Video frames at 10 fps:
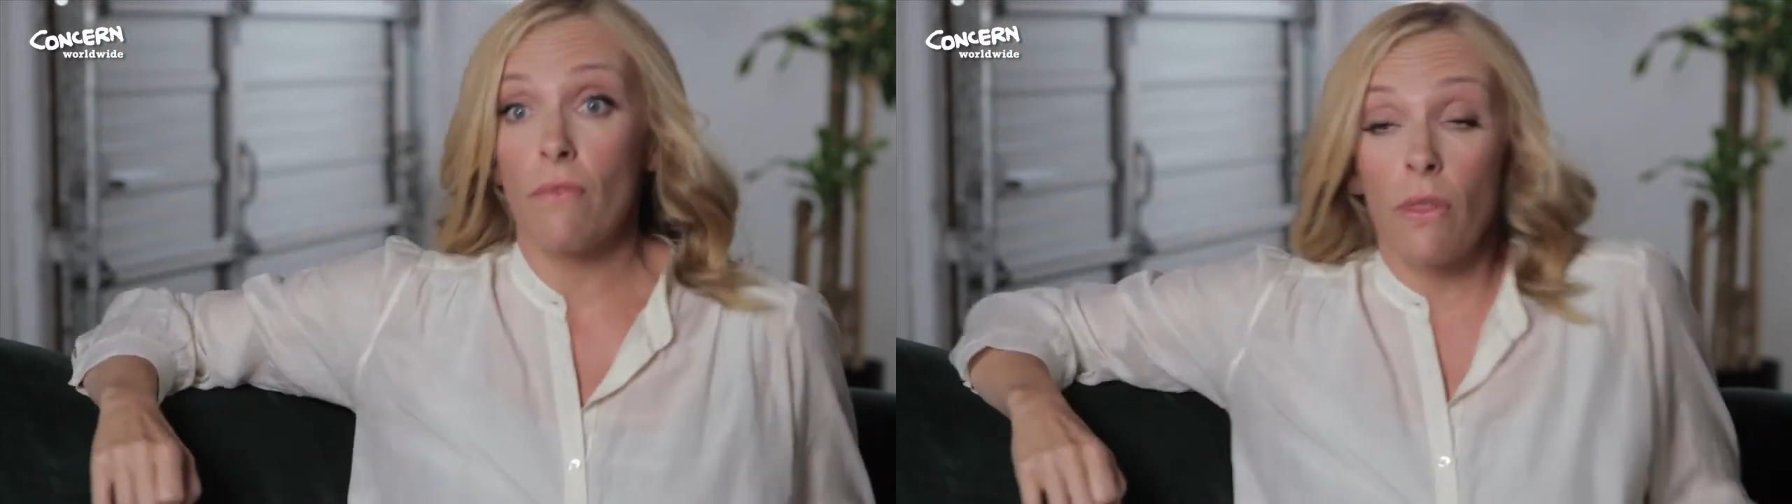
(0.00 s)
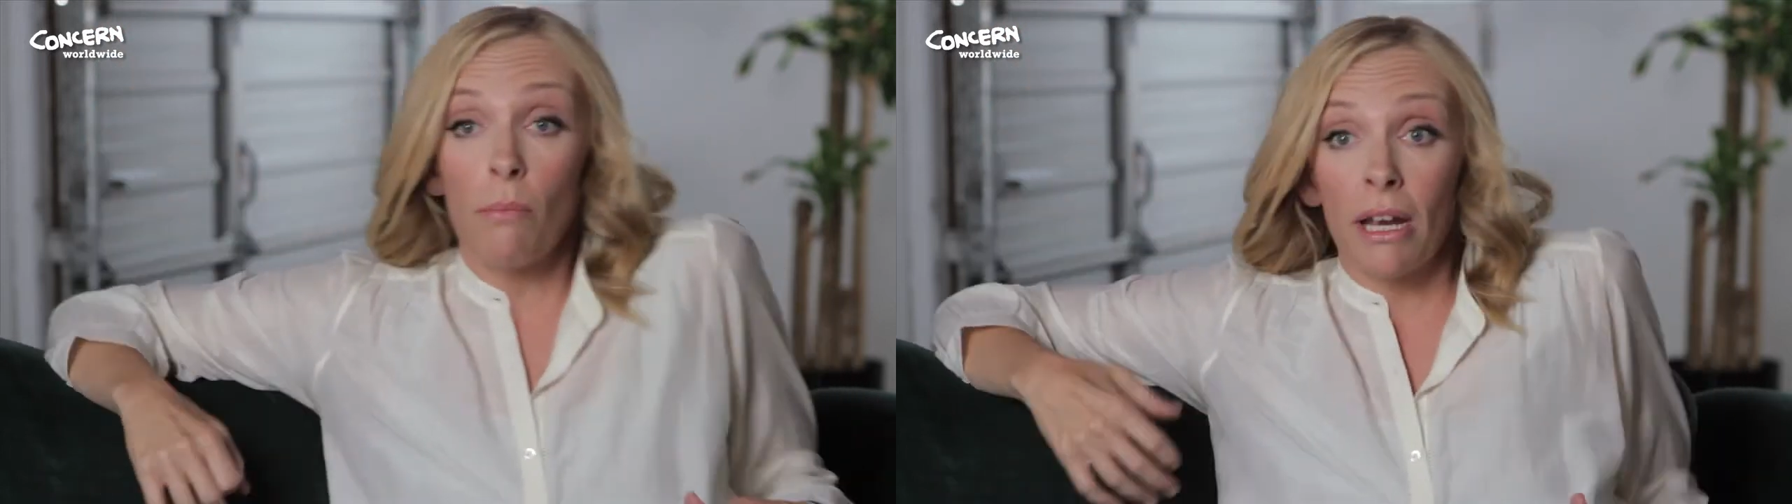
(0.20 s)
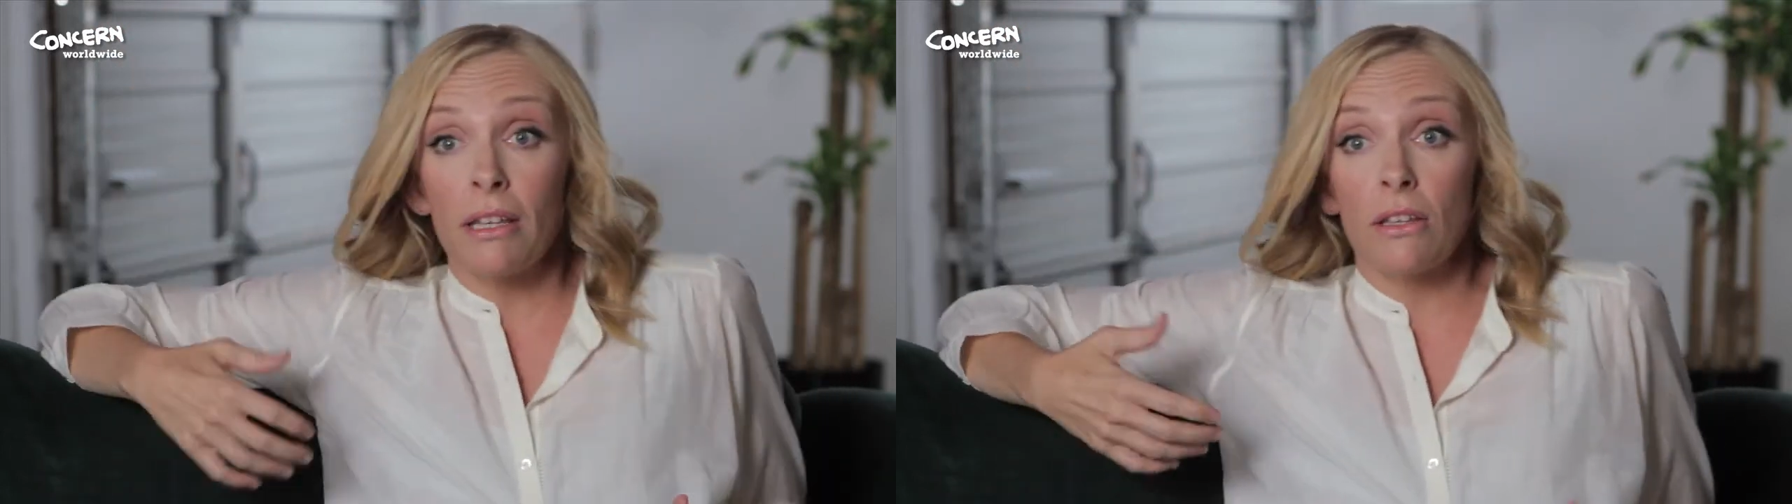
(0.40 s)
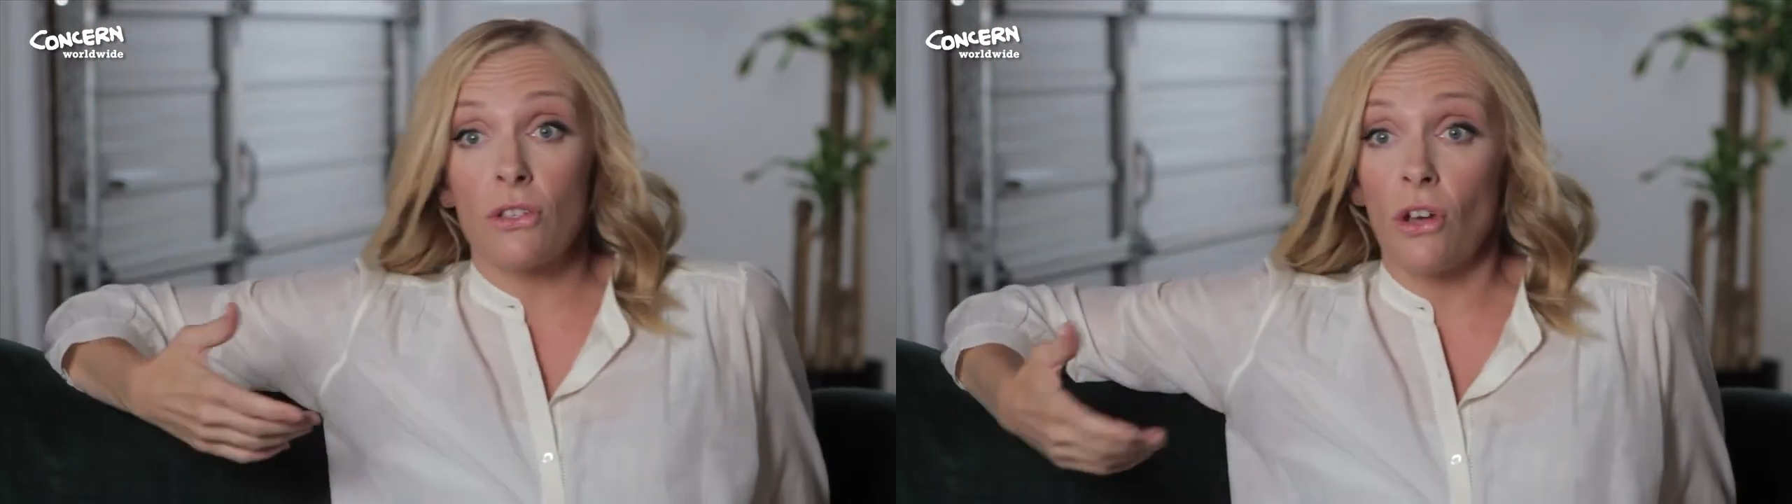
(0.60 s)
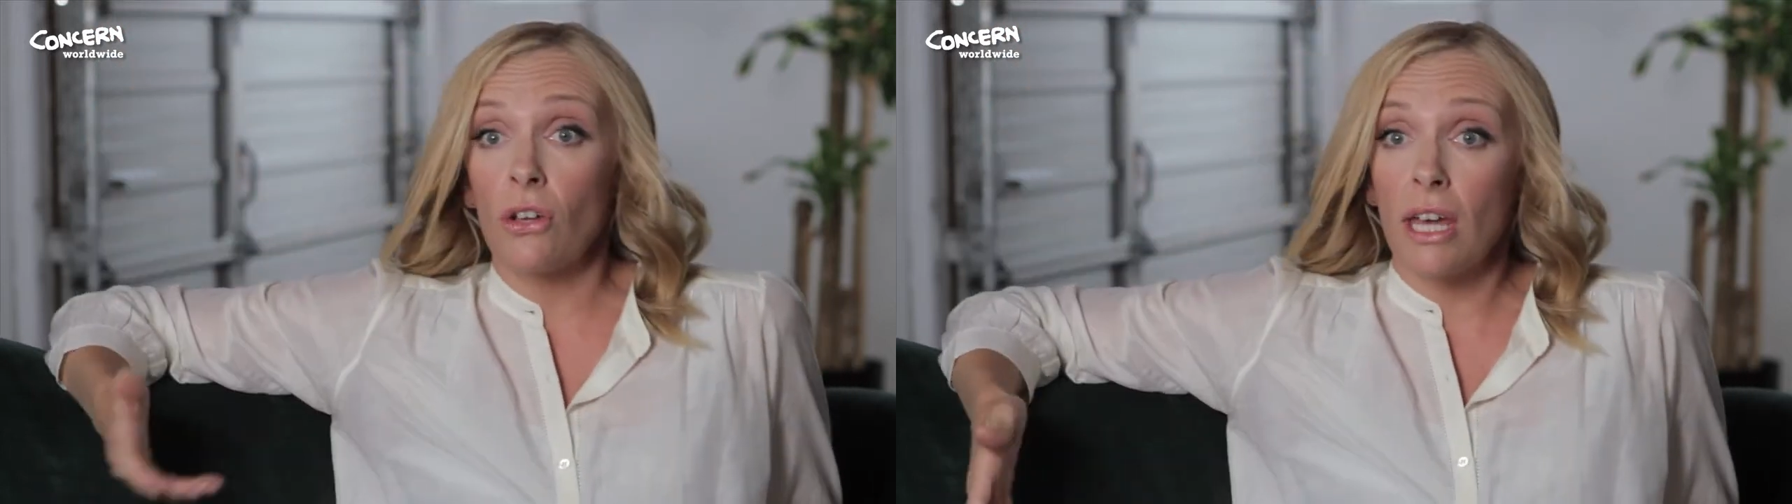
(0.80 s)
the money that's
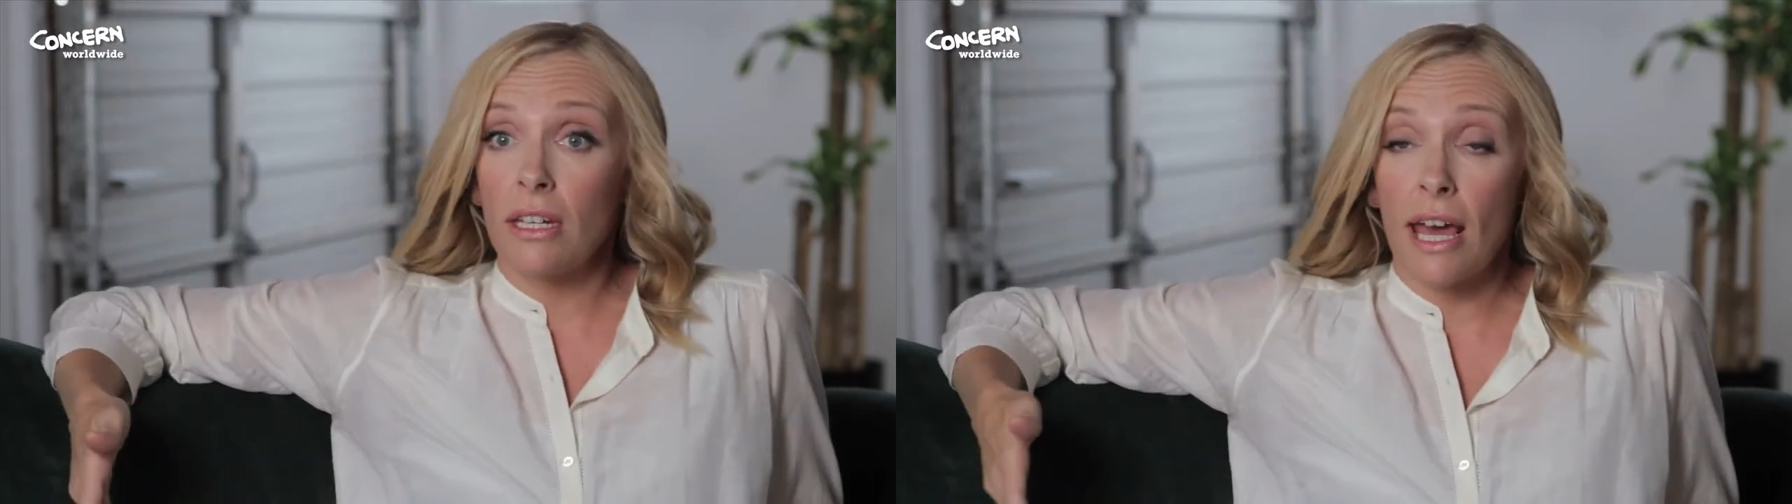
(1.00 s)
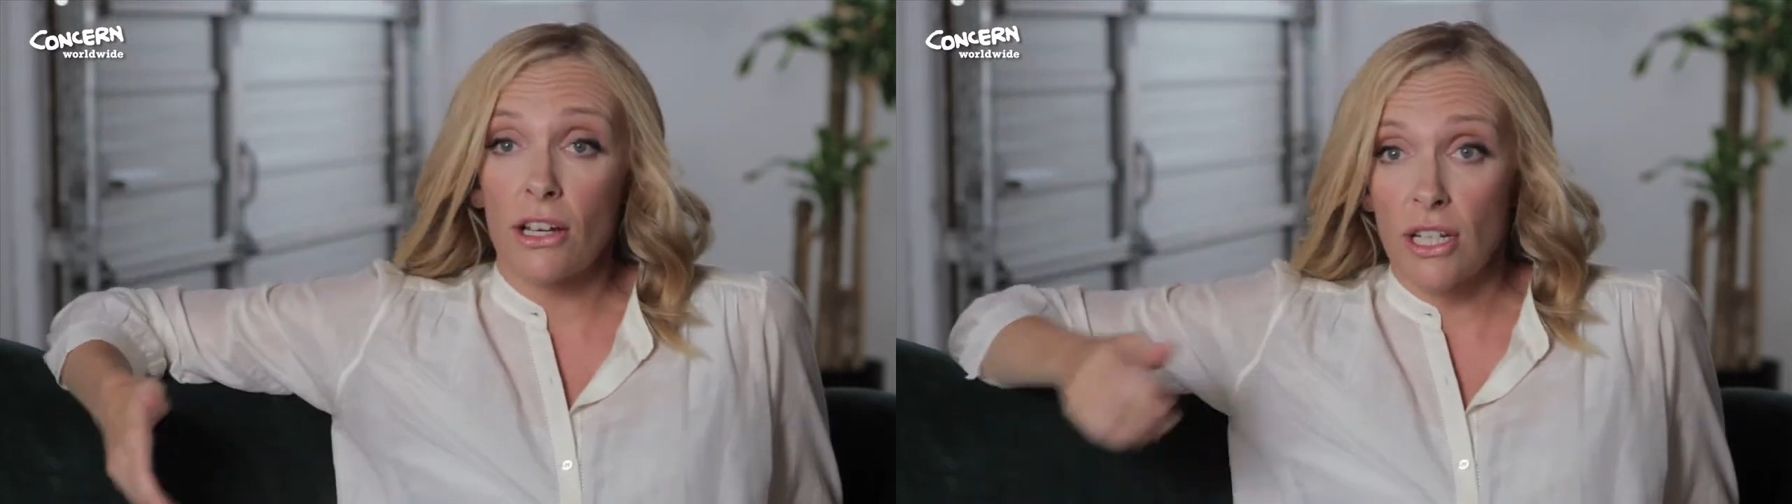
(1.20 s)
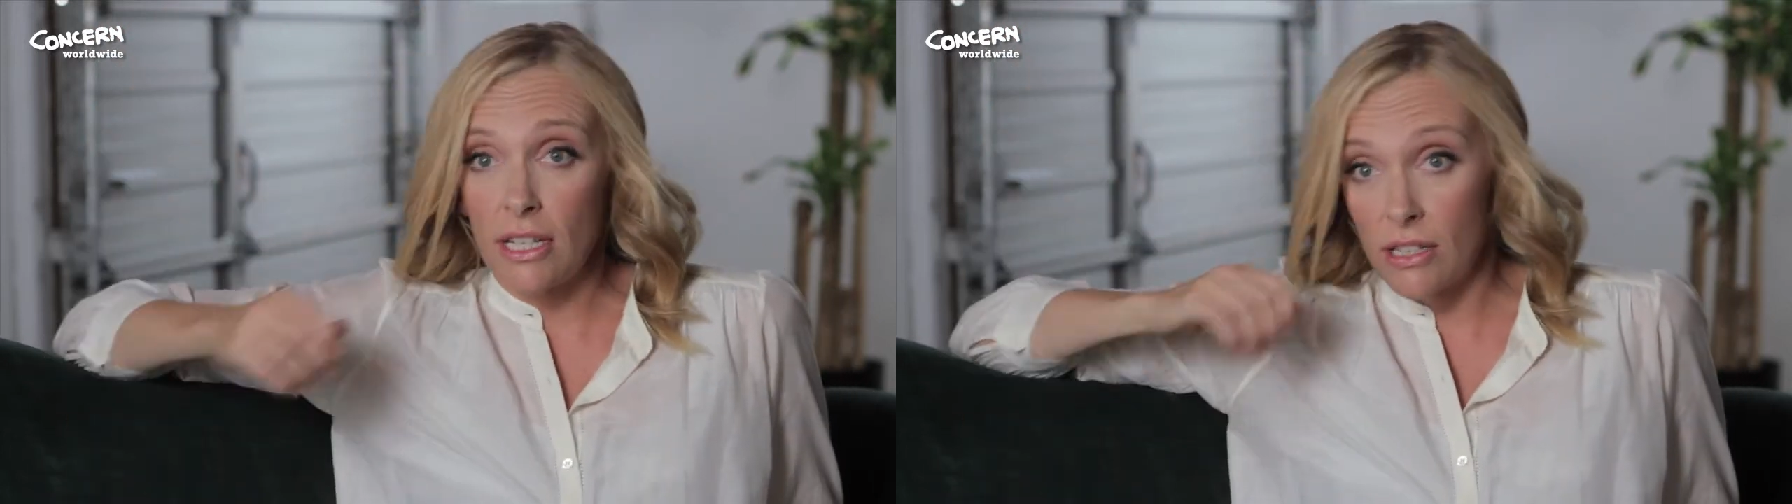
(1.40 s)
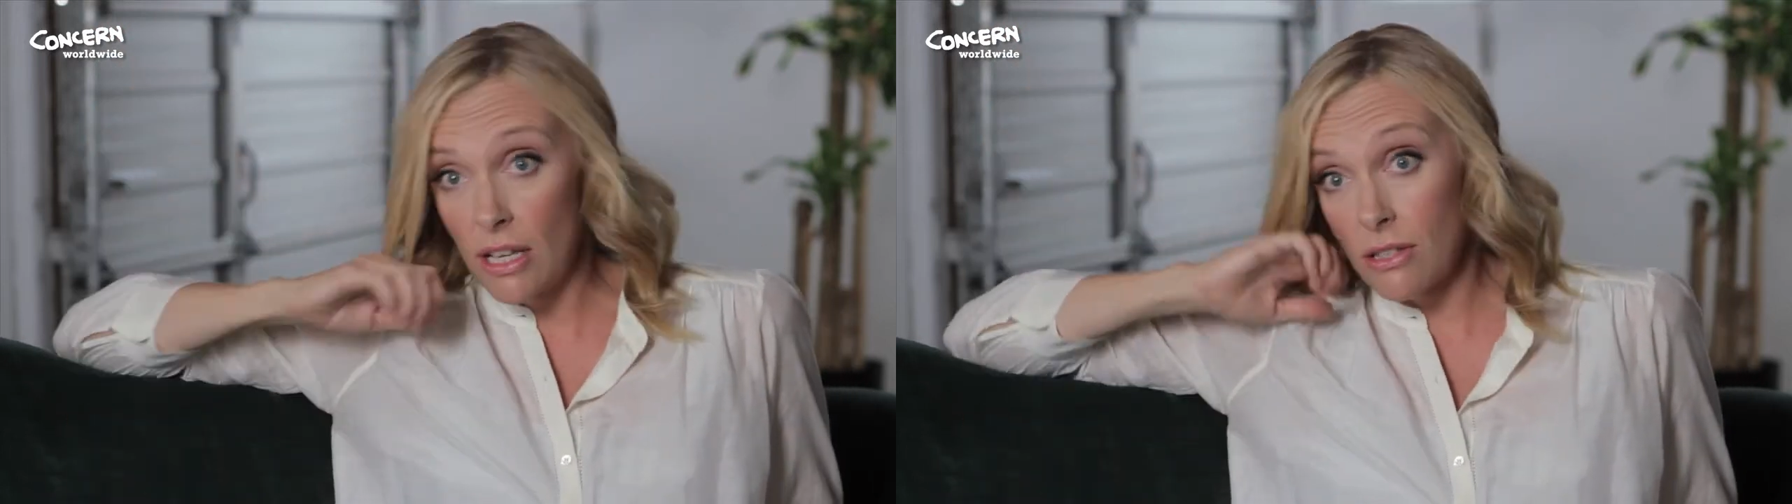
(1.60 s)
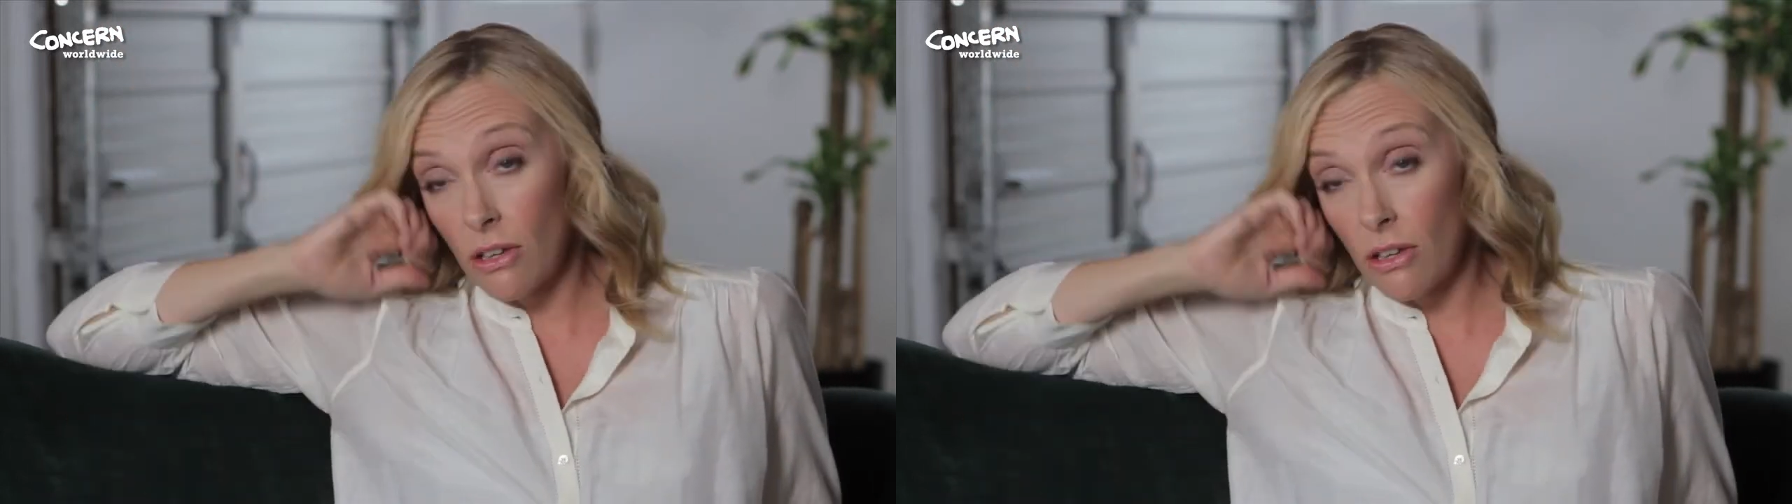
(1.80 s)
donated actually does